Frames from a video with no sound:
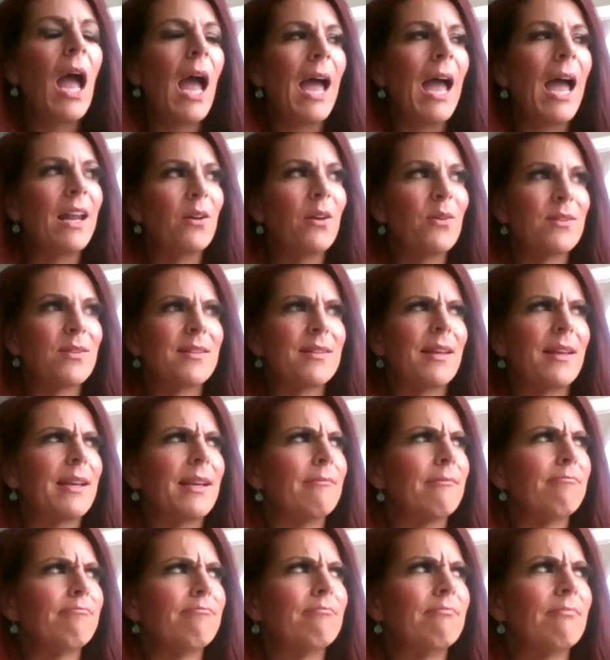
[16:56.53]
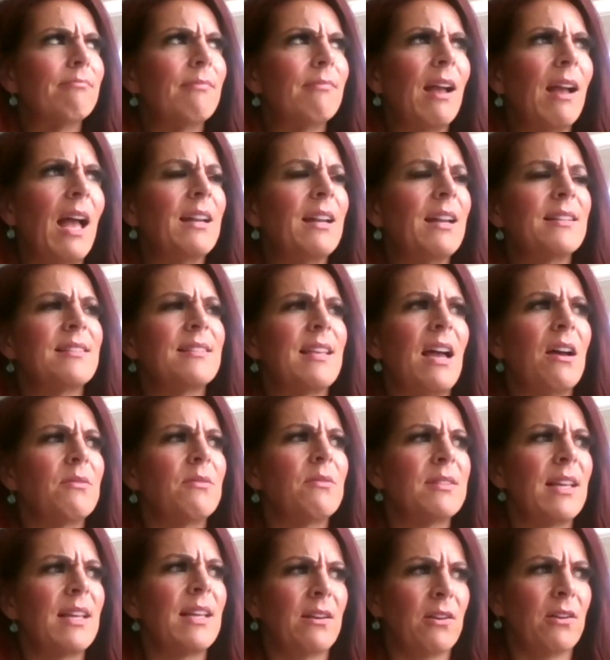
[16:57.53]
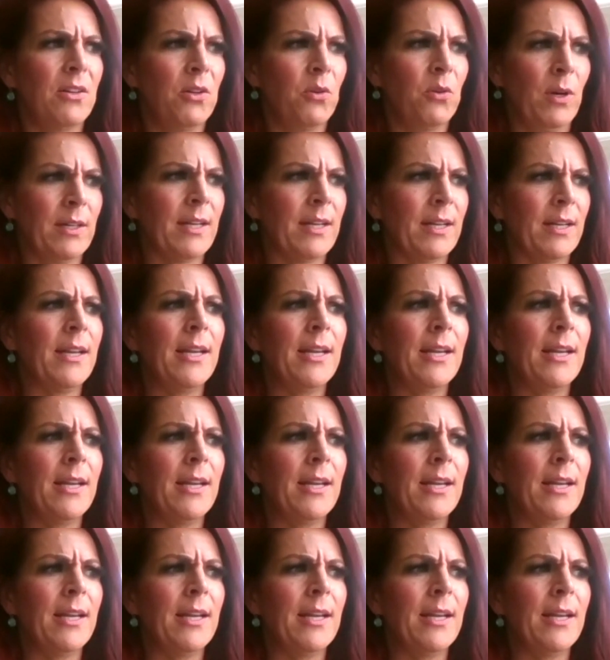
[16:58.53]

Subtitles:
And I was like, how is that going to work?